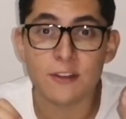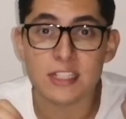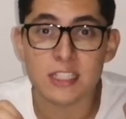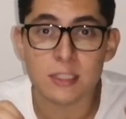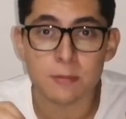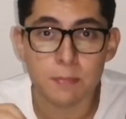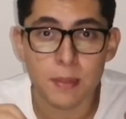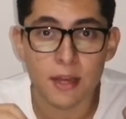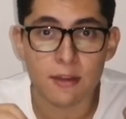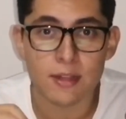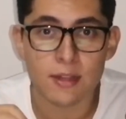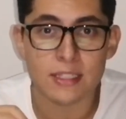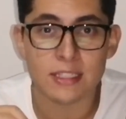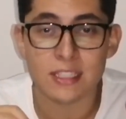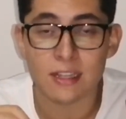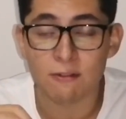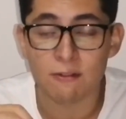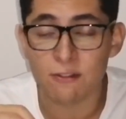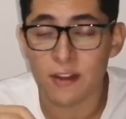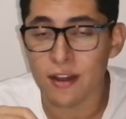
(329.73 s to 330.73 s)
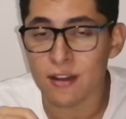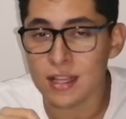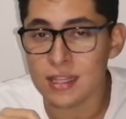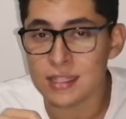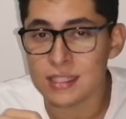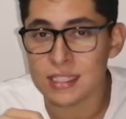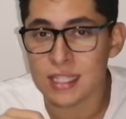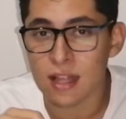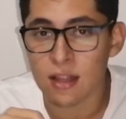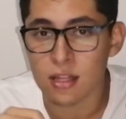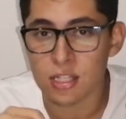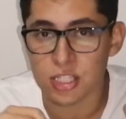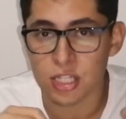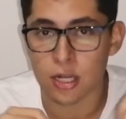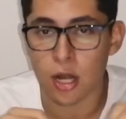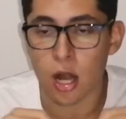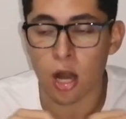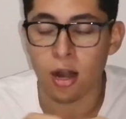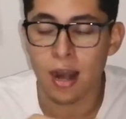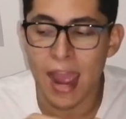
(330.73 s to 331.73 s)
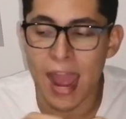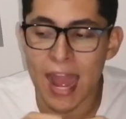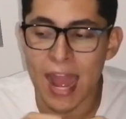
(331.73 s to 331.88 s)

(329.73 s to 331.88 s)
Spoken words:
experience and very intelligent are